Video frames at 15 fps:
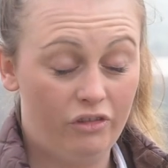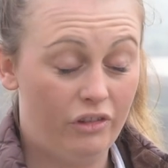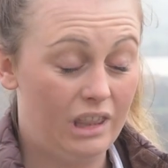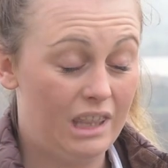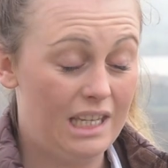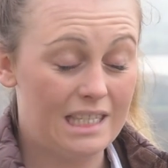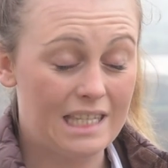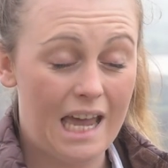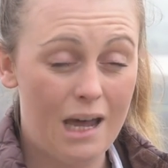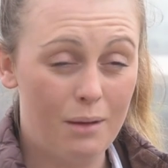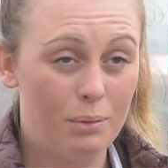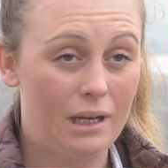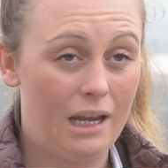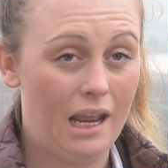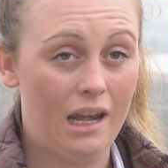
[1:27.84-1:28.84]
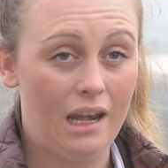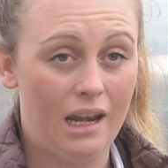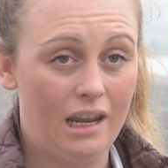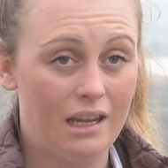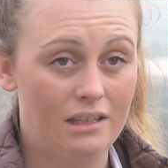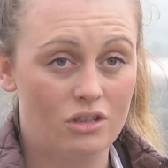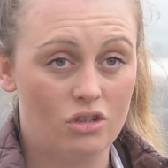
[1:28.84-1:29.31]
for this happening
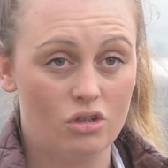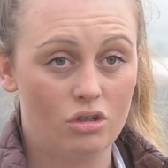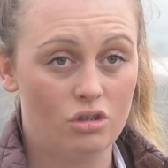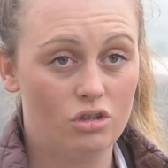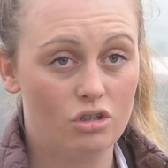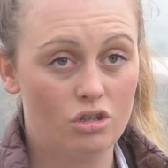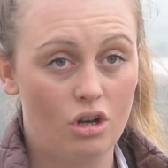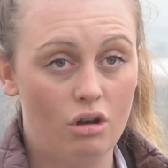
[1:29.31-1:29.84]
is just